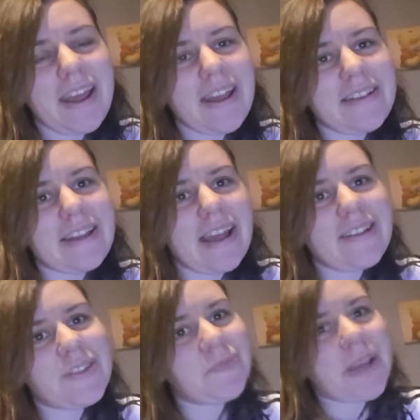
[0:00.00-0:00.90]
And that
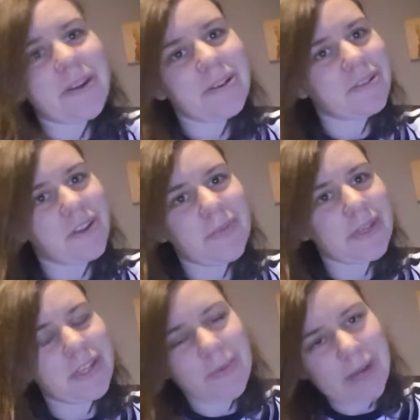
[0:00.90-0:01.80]
is my October
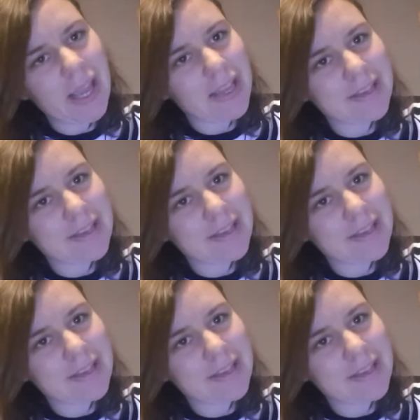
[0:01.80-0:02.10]
Q&A.